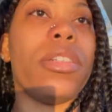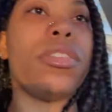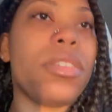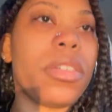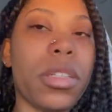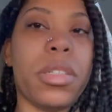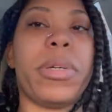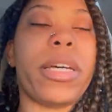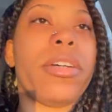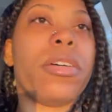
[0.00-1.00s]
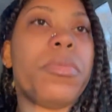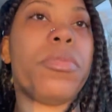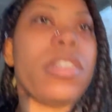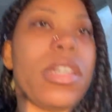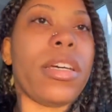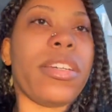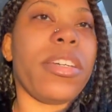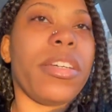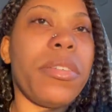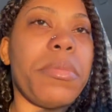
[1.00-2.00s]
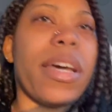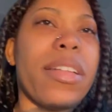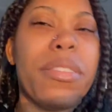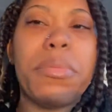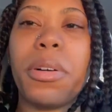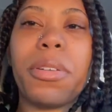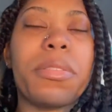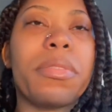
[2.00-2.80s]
you guys back up when I am at the mall.